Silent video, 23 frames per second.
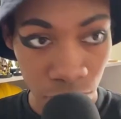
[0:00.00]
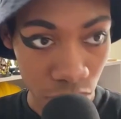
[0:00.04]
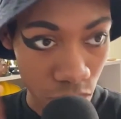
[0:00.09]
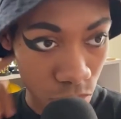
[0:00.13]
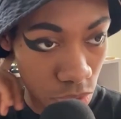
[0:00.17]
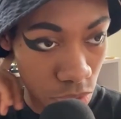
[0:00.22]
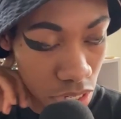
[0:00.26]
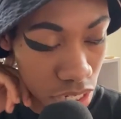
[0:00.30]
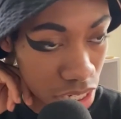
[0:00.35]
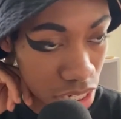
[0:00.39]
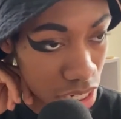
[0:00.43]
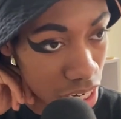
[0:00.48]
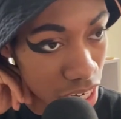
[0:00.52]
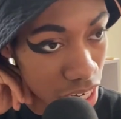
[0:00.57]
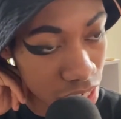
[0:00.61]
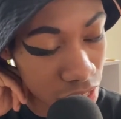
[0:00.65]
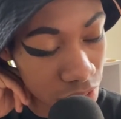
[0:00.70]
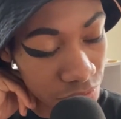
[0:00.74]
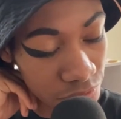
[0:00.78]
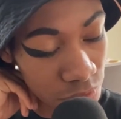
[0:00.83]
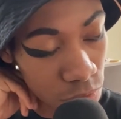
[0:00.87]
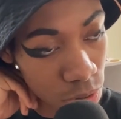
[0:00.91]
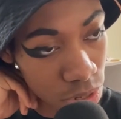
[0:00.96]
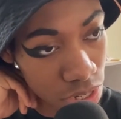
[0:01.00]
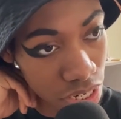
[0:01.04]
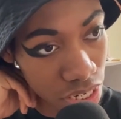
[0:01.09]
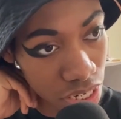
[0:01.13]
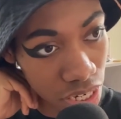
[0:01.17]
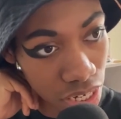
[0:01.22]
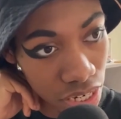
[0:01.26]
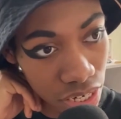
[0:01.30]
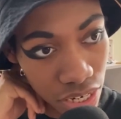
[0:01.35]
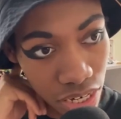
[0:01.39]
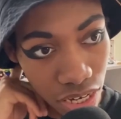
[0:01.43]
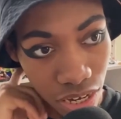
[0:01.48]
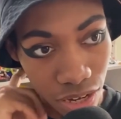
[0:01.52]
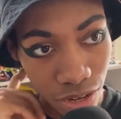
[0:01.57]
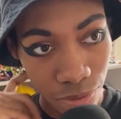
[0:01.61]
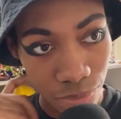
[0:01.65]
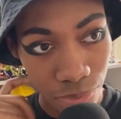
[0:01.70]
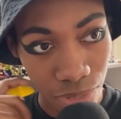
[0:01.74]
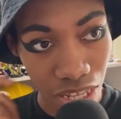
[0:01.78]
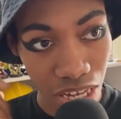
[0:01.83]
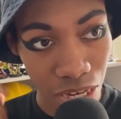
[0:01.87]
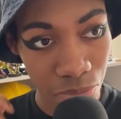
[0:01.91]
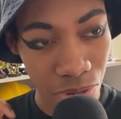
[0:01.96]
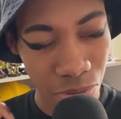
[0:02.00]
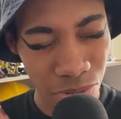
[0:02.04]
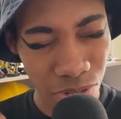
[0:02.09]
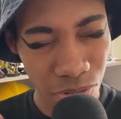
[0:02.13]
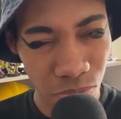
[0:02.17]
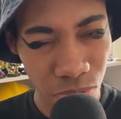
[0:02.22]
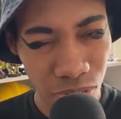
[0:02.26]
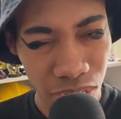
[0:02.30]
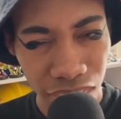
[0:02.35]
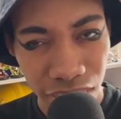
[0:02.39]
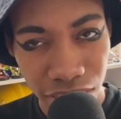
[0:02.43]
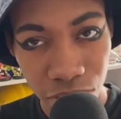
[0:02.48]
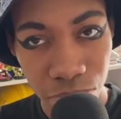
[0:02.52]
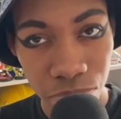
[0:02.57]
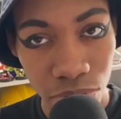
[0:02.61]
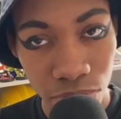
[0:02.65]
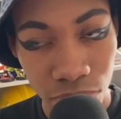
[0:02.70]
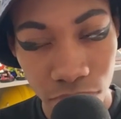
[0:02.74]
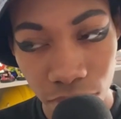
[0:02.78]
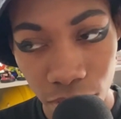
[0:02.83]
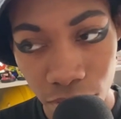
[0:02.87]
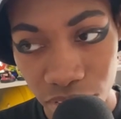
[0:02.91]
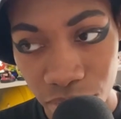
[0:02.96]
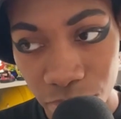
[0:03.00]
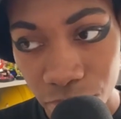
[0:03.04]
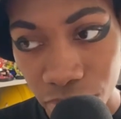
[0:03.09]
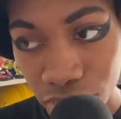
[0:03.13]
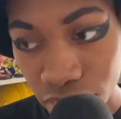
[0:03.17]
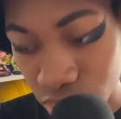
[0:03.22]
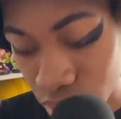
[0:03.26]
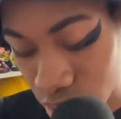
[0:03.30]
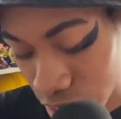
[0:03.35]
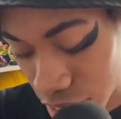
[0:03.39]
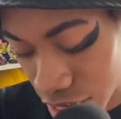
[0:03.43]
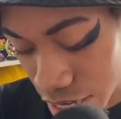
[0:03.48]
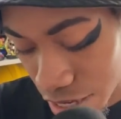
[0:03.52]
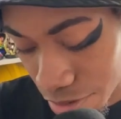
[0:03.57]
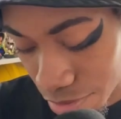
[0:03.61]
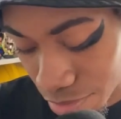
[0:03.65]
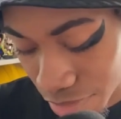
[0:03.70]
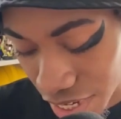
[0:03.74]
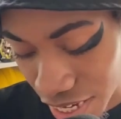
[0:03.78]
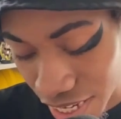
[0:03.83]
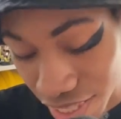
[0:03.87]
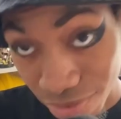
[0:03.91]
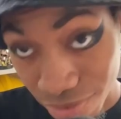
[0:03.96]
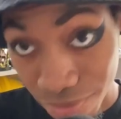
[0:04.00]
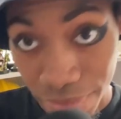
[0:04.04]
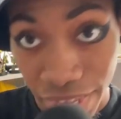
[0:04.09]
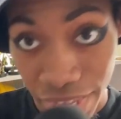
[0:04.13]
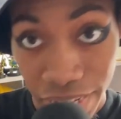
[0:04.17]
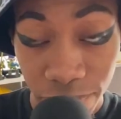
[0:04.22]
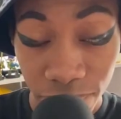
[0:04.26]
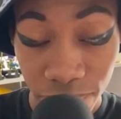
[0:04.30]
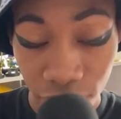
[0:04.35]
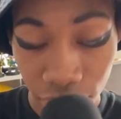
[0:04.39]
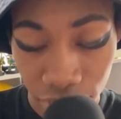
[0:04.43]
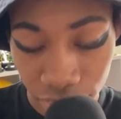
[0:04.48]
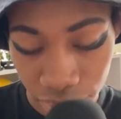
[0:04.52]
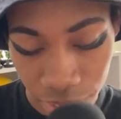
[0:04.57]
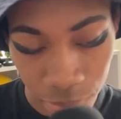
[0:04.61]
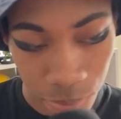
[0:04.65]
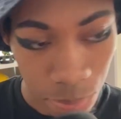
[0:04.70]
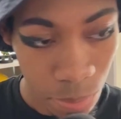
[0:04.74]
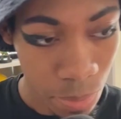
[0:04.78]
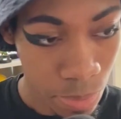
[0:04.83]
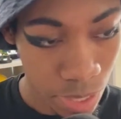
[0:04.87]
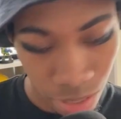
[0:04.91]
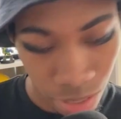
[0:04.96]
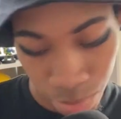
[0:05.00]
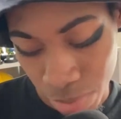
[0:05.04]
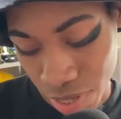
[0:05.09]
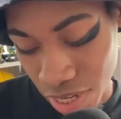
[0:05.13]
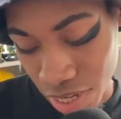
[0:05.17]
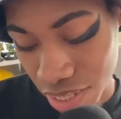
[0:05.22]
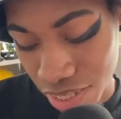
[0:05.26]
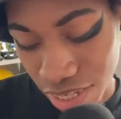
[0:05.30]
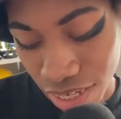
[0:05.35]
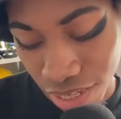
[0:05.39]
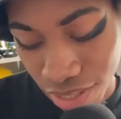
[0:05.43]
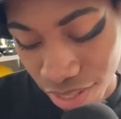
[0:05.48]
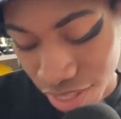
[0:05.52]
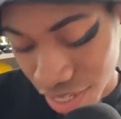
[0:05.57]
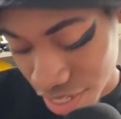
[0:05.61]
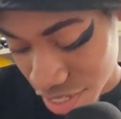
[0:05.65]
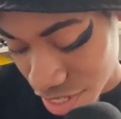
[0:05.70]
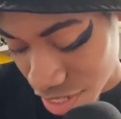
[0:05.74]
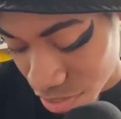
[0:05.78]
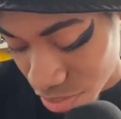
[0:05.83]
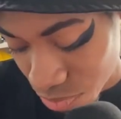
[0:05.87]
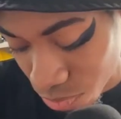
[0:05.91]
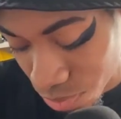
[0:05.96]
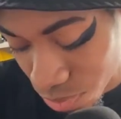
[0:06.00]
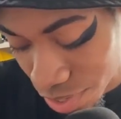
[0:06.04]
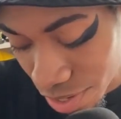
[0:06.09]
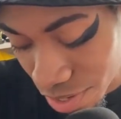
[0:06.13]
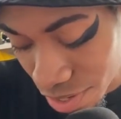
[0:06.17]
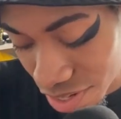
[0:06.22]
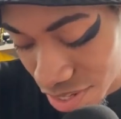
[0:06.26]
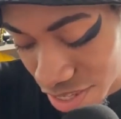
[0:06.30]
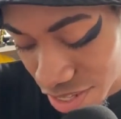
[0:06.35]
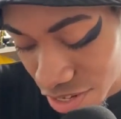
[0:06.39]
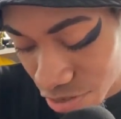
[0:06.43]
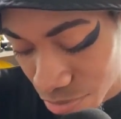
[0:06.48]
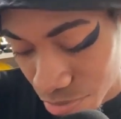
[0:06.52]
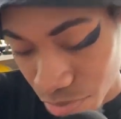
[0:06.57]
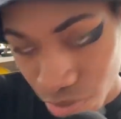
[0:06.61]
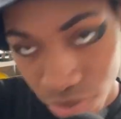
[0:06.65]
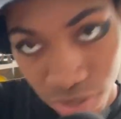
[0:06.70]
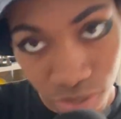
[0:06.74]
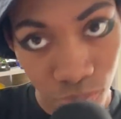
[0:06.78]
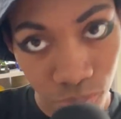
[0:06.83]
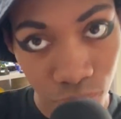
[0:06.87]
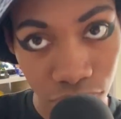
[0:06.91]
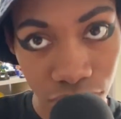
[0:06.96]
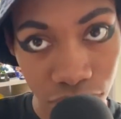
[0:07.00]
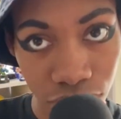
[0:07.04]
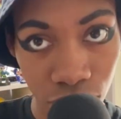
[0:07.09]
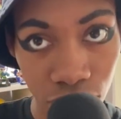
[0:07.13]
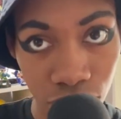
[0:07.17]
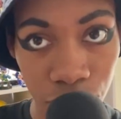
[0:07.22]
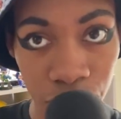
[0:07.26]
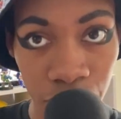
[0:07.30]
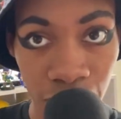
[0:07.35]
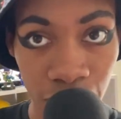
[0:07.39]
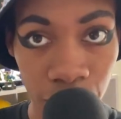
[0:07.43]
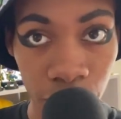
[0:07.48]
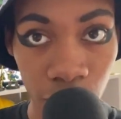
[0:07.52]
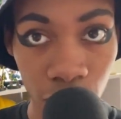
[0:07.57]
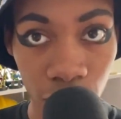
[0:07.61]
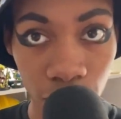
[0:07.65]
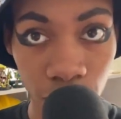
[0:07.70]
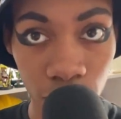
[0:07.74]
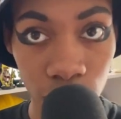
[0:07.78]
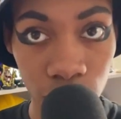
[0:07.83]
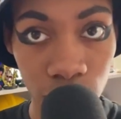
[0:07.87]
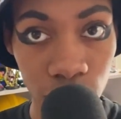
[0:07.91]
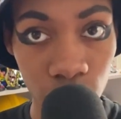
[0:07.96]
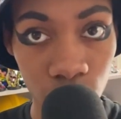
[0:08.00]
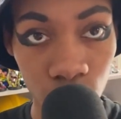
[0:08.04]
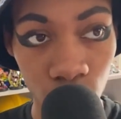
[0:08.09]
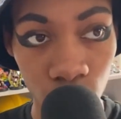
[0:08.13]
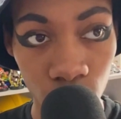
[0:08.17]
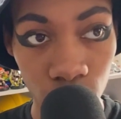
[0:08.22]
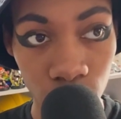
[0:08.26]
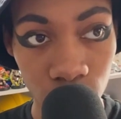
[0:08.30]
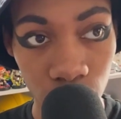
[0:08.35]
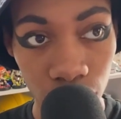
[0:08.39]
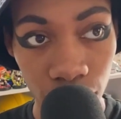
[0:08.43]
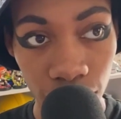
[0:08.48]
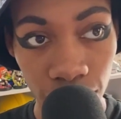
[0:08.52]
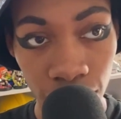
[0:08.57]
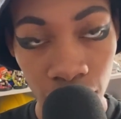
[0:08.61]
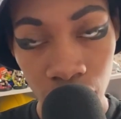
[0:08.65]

which is unfortunate. Um, a lot of people didn't really like their music all that much, and that's fine. But th- this is when their music really started to pop off within the world of